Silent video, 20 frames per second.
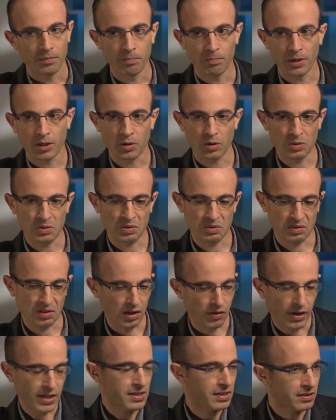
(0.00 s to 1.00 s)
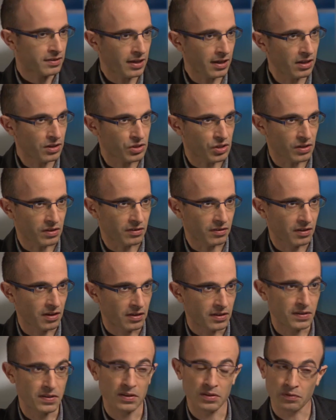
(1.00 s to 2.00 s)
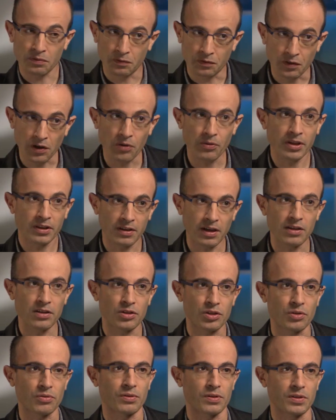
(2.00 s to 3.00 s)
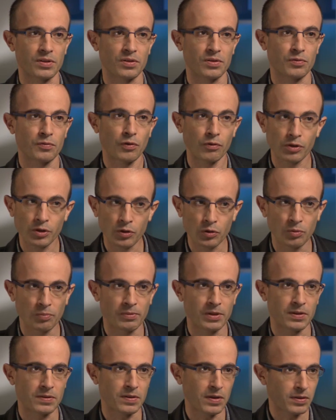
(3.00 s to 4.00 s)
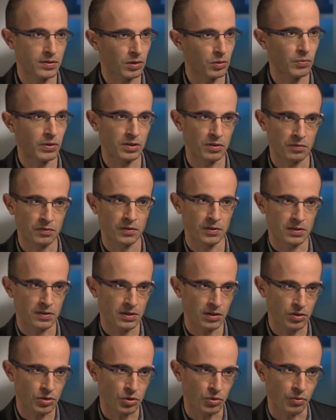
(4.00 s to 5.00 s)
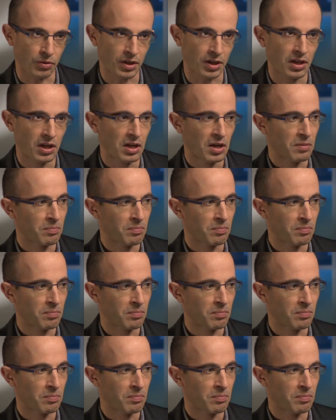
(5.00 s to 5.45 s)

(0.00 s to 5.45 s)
because they're less intelligent, this is very dangerous for humans in the 21st century